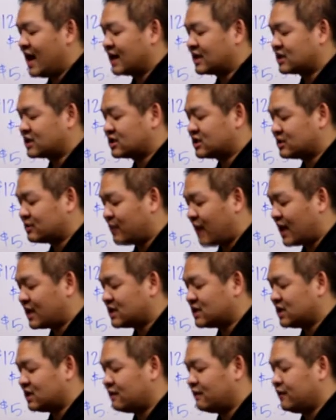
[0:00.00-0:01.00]

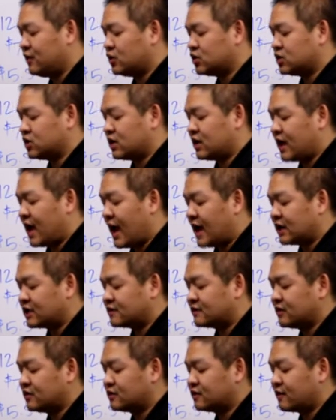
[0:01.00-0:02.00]
expected future
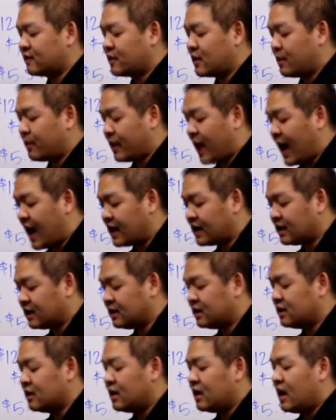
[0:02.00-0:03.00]
cash flows from the
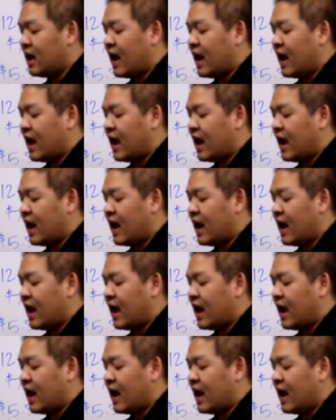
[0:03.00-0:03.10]
patent